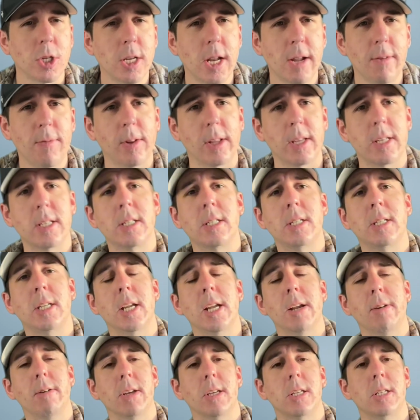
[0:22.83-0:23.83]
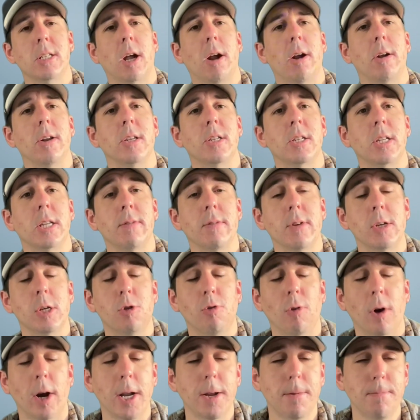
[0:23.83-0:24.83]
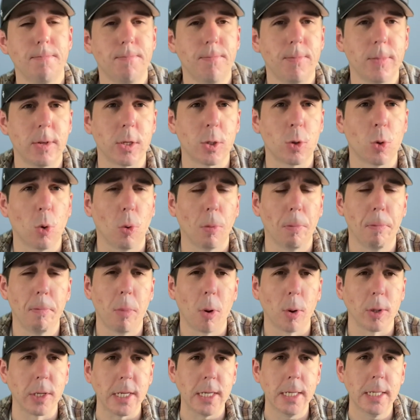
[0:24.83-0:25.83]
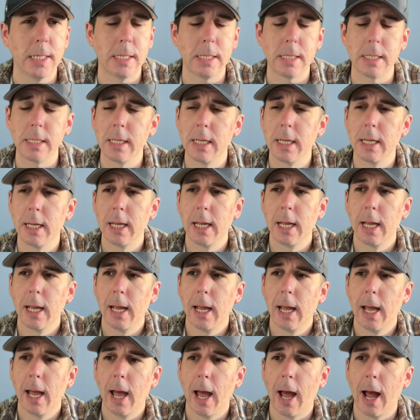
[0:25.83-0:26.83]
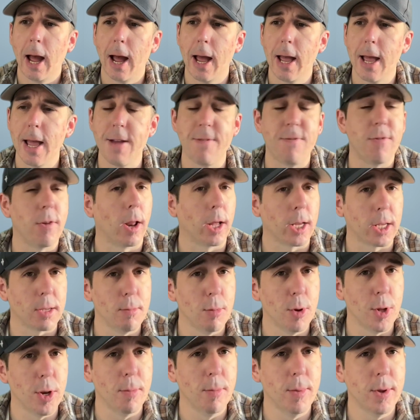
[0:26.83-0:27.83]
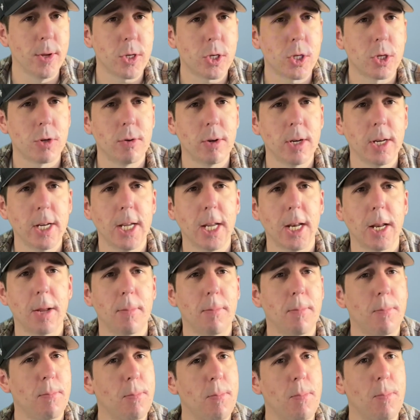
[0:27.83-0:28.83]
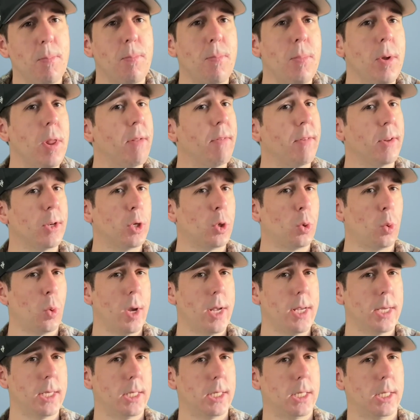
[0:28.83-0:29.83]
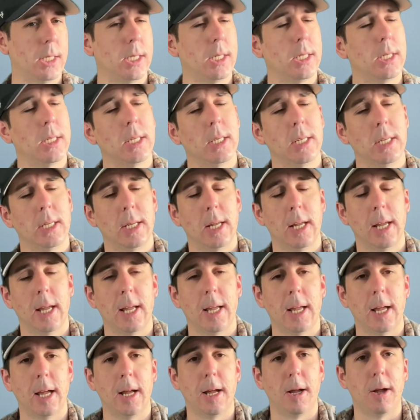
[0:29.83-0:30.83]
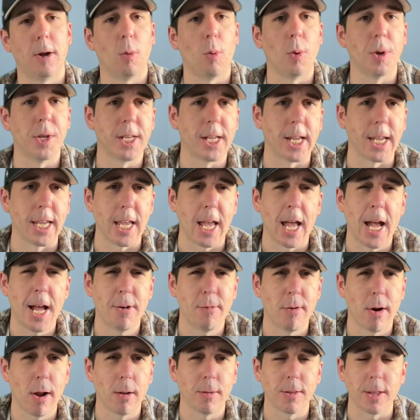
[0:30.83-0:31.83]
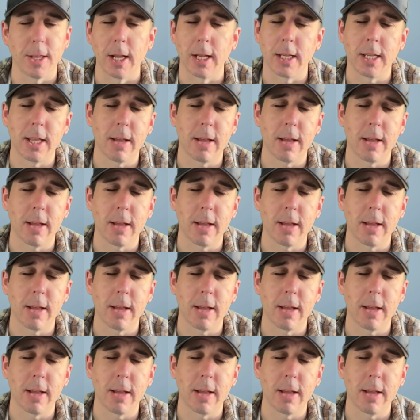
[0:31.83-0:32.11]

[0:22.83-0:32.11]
Netflix series starring Stephen Graham. It's called Bodies. If you like your murder mystery and a bit of a twist, want to get your head around, then